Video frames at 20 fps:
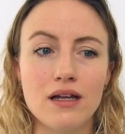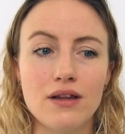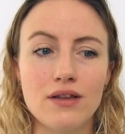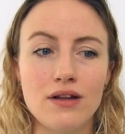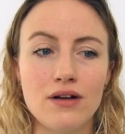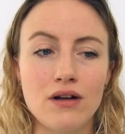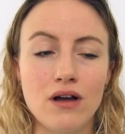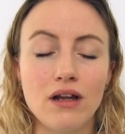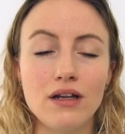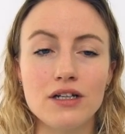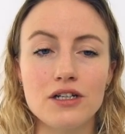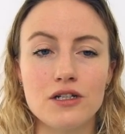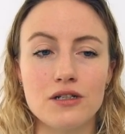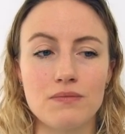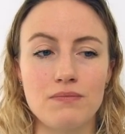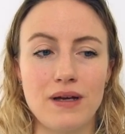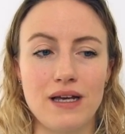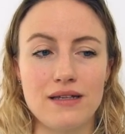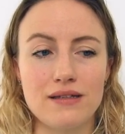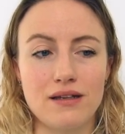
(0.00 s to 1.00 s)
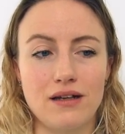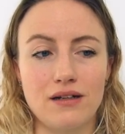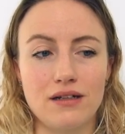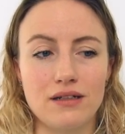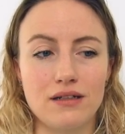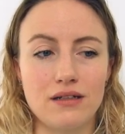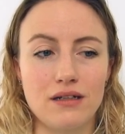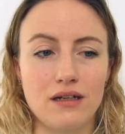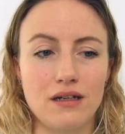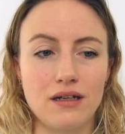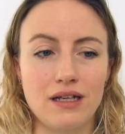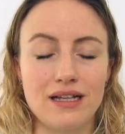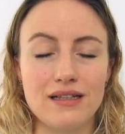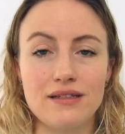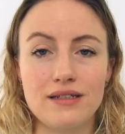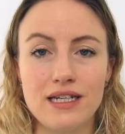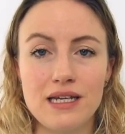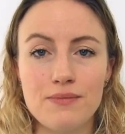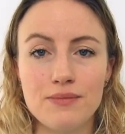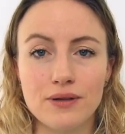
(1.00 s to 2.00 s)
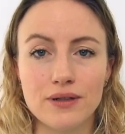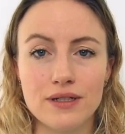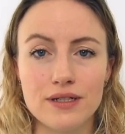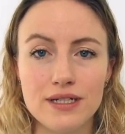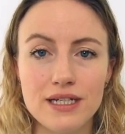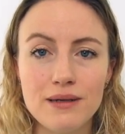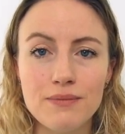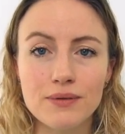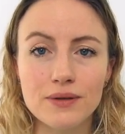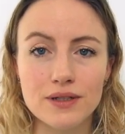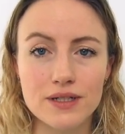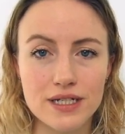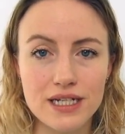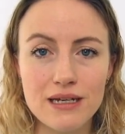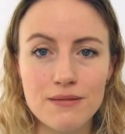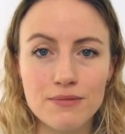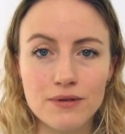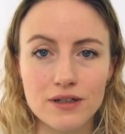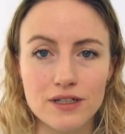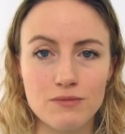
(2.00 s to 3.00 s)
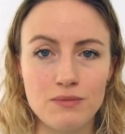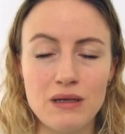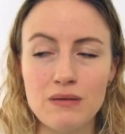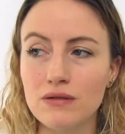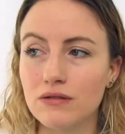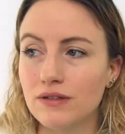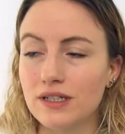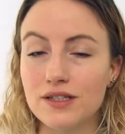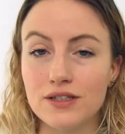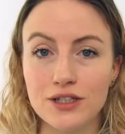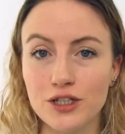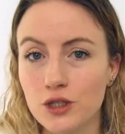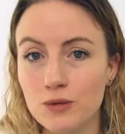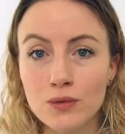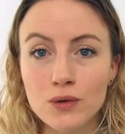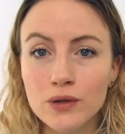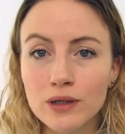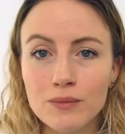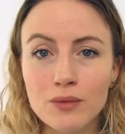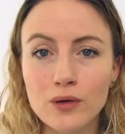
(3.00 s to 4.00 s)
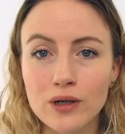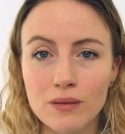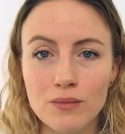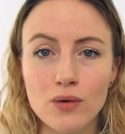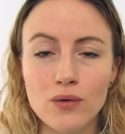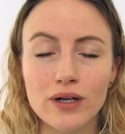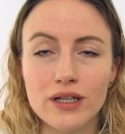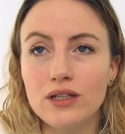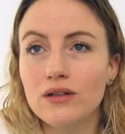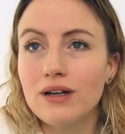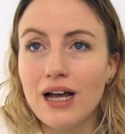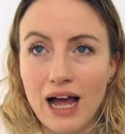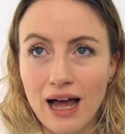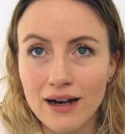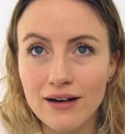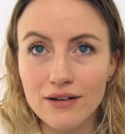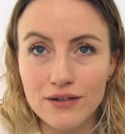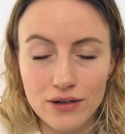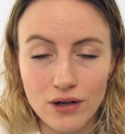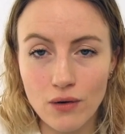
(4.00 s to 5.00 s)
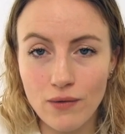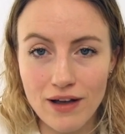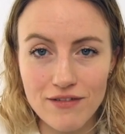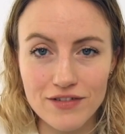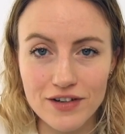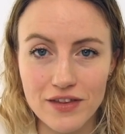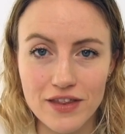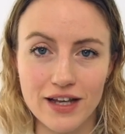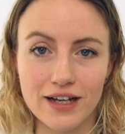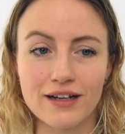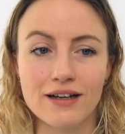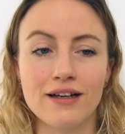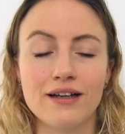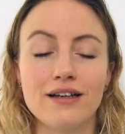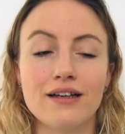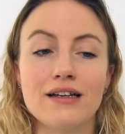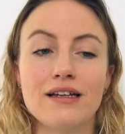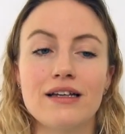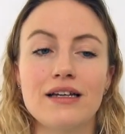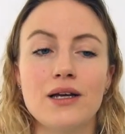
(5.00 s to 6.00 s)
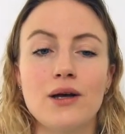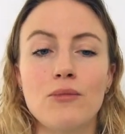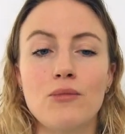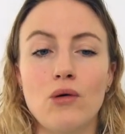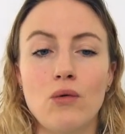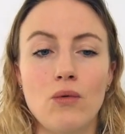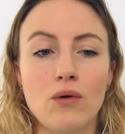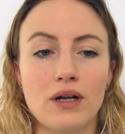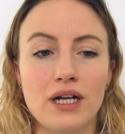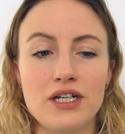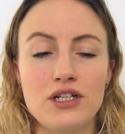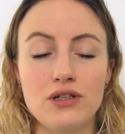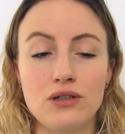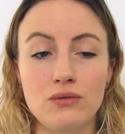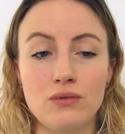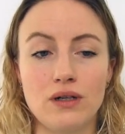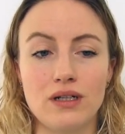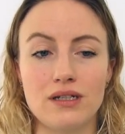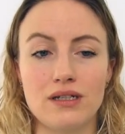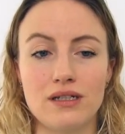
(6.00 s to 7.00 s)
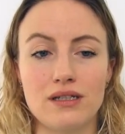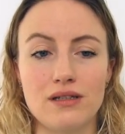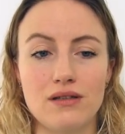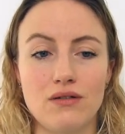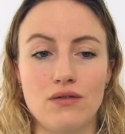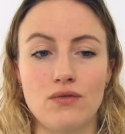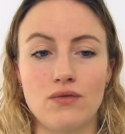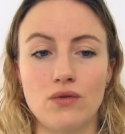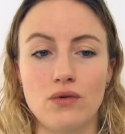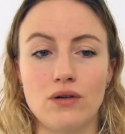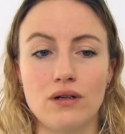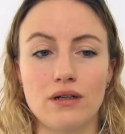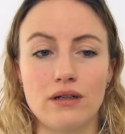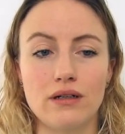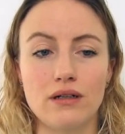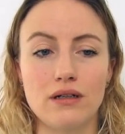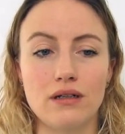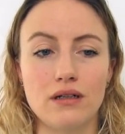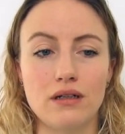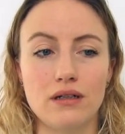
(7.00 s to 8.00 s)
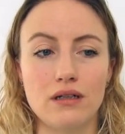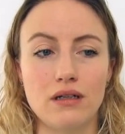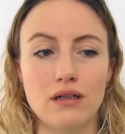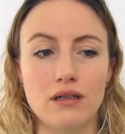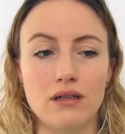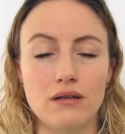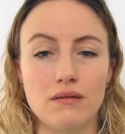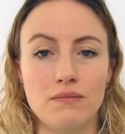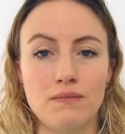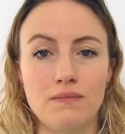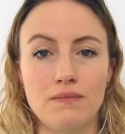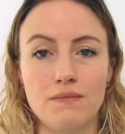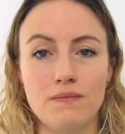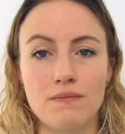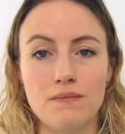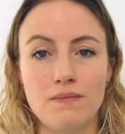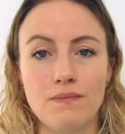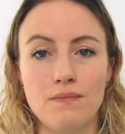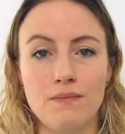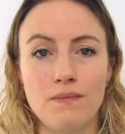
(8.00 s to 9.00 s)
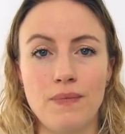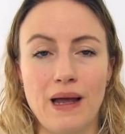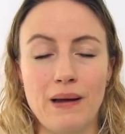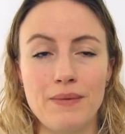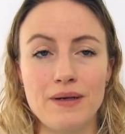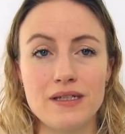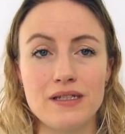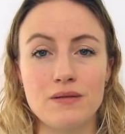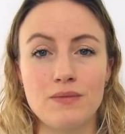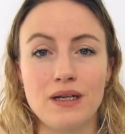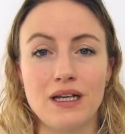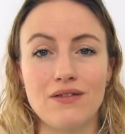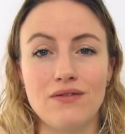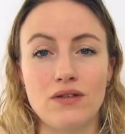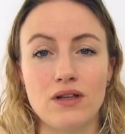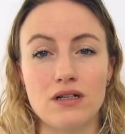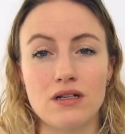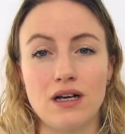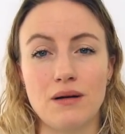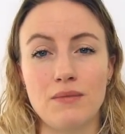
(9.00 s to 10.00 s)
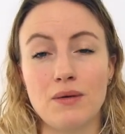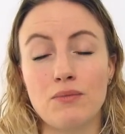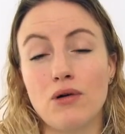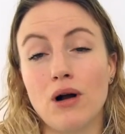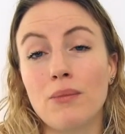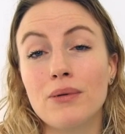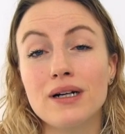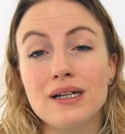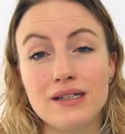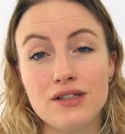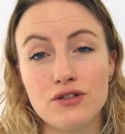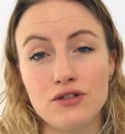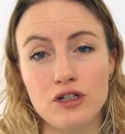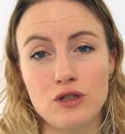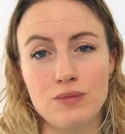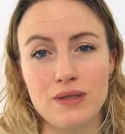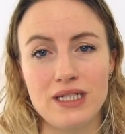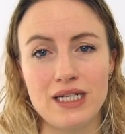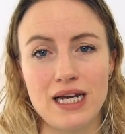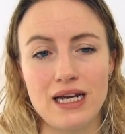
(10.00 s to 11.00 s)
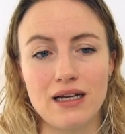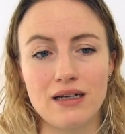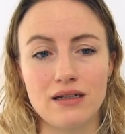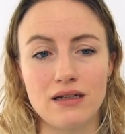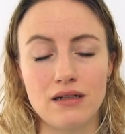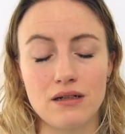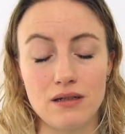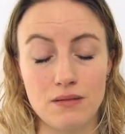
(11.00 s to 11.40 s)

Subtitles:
the knowledge base on it gets deeper and deeper and deeper as people research more and more and more, and you cannot know everything. But what I do want is for babies to be given the time, a proper history to be taken.